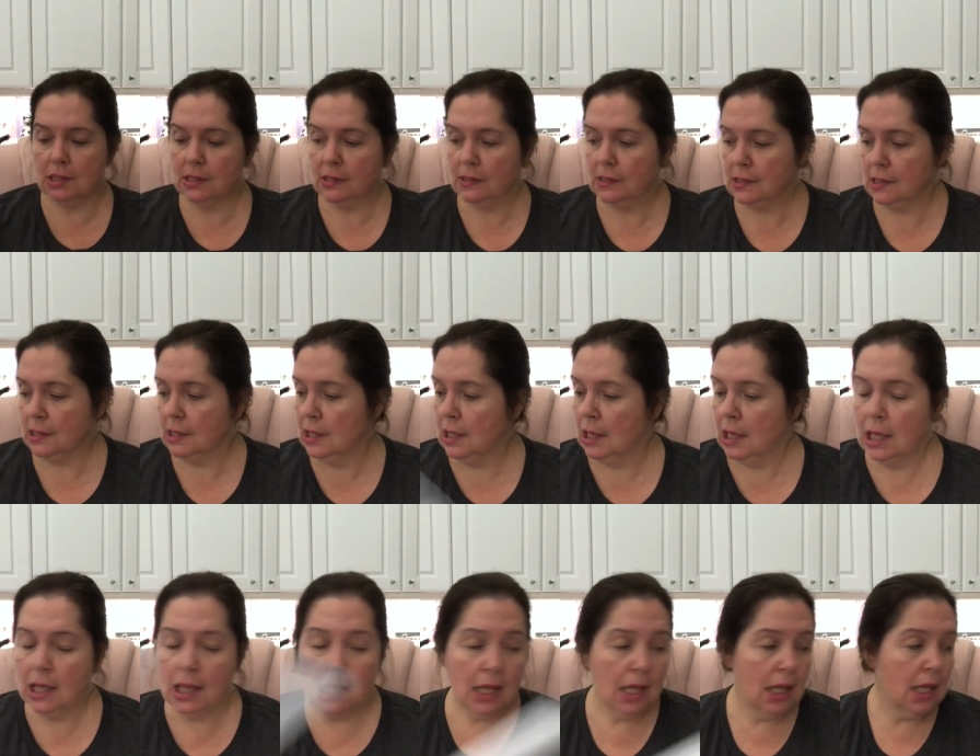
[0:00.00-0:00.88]
this.
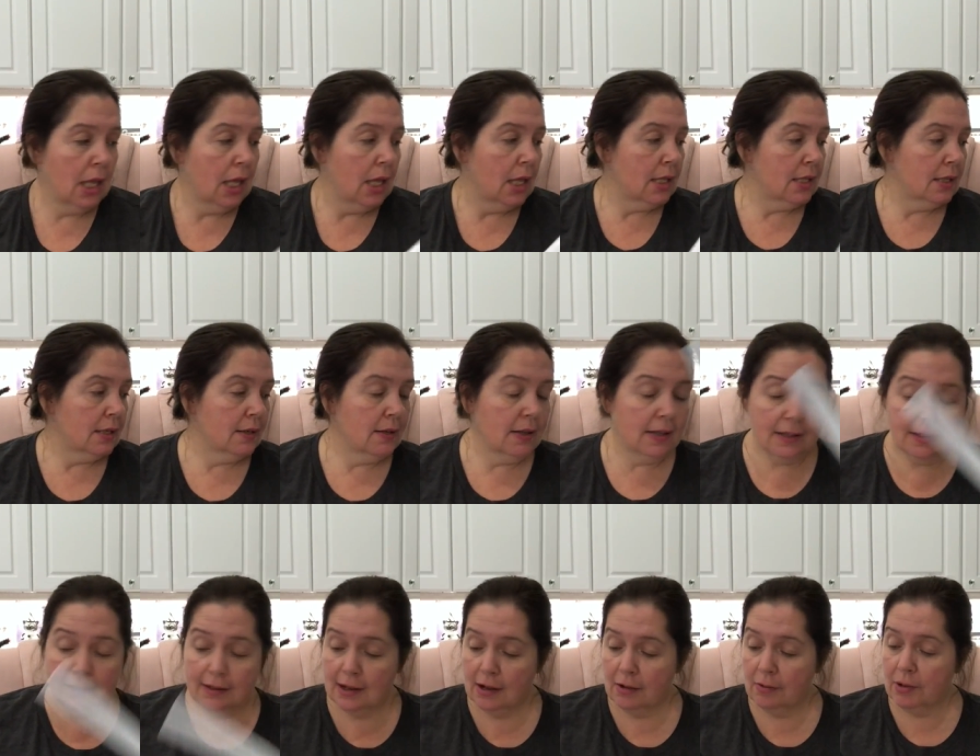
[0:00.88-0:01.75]
So I
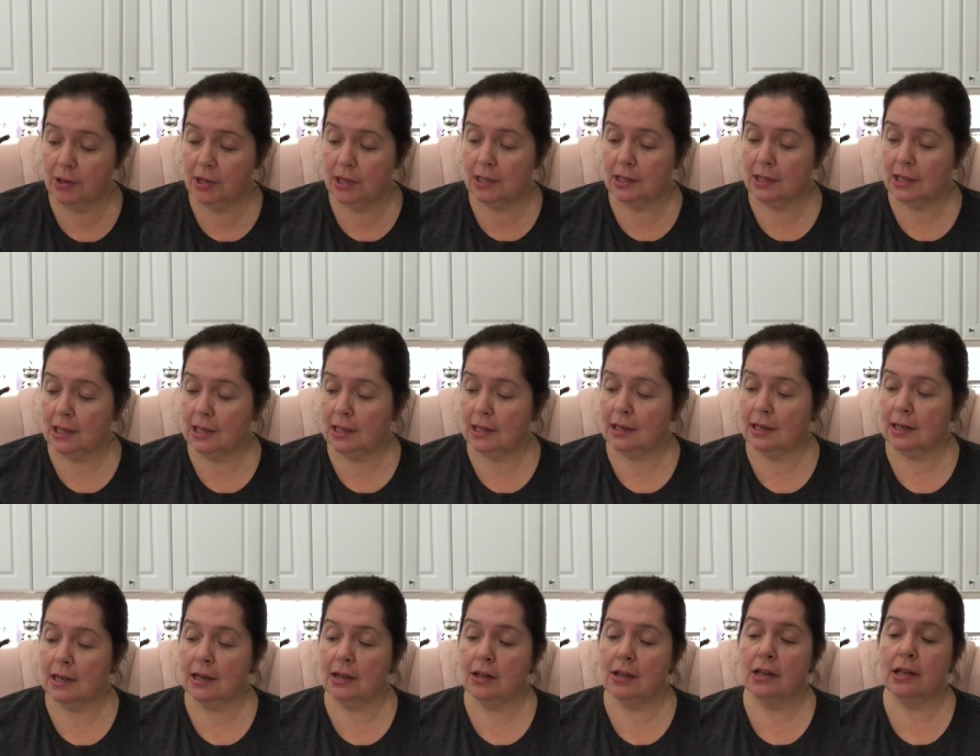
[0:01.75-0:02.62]
got that one, and
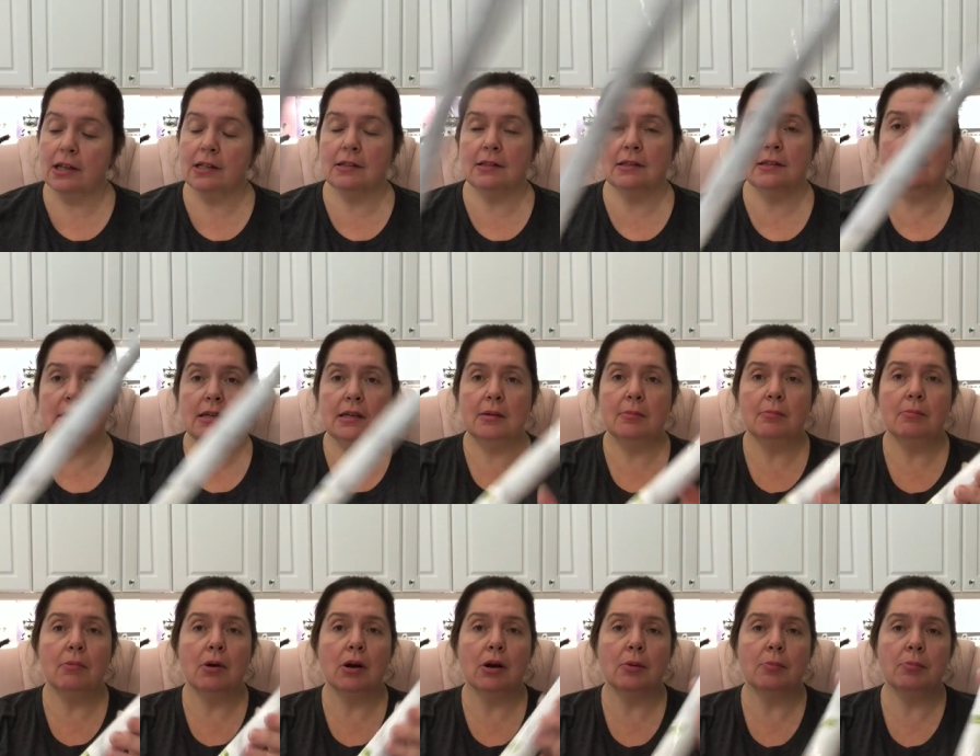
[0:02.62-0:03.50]
I got the
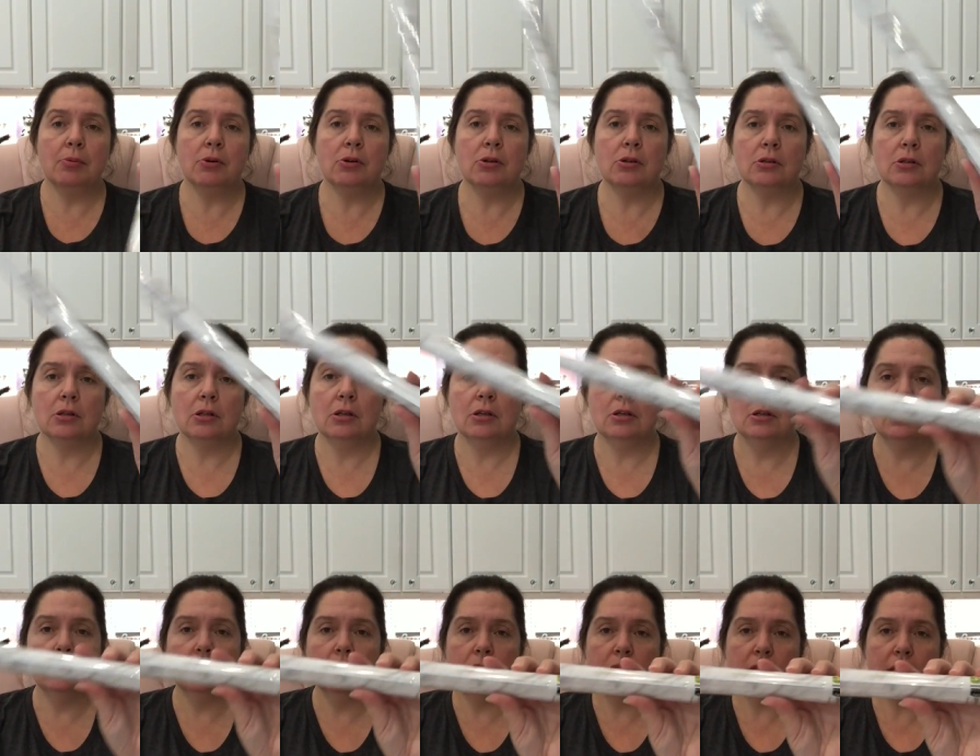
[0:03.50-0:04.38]
marble
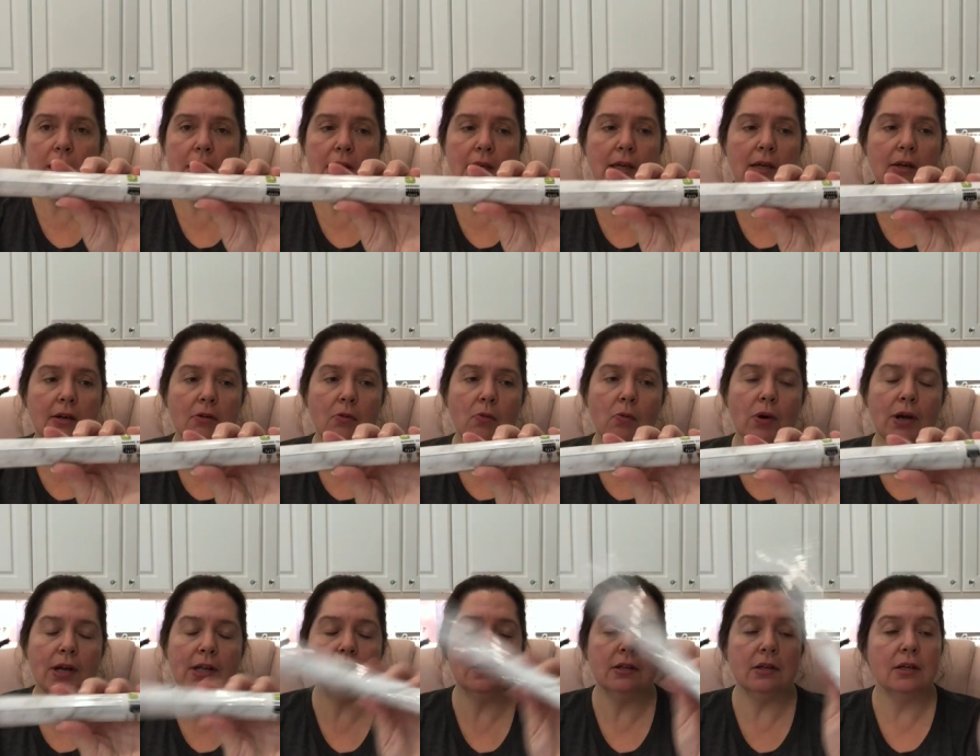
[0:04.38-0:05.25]
looking
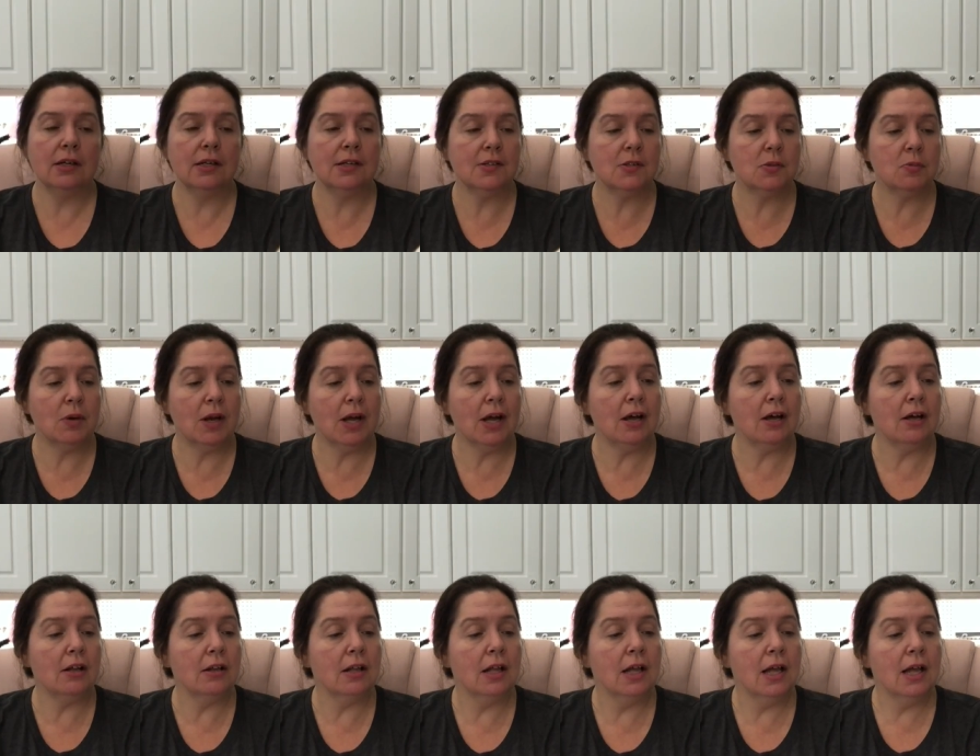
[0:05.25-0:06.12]
one as
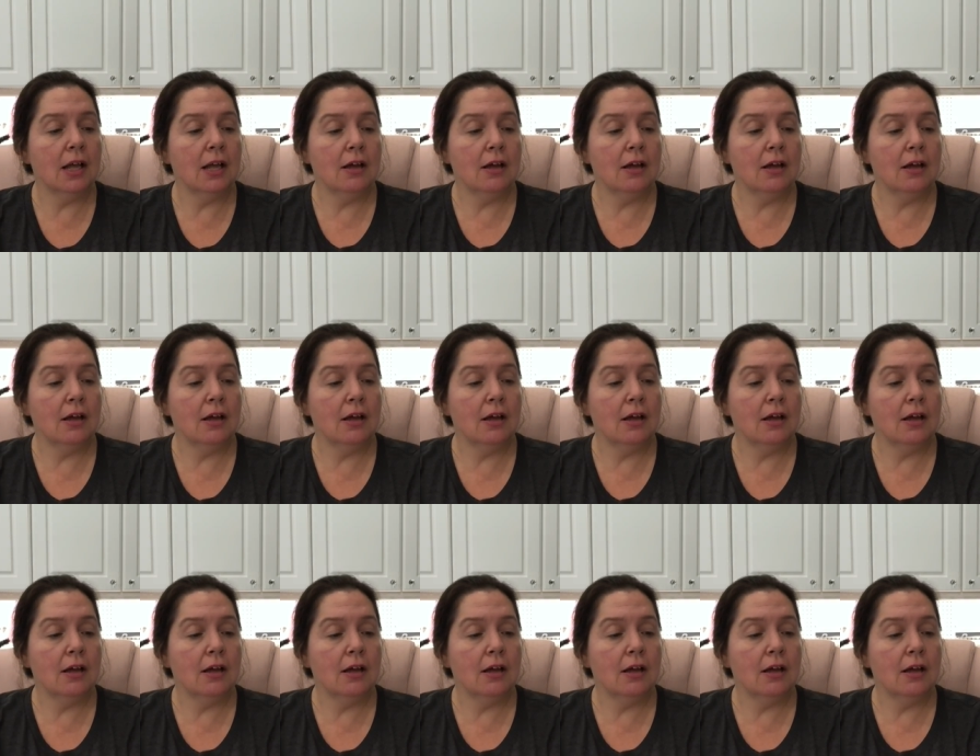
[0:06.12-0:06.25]
well,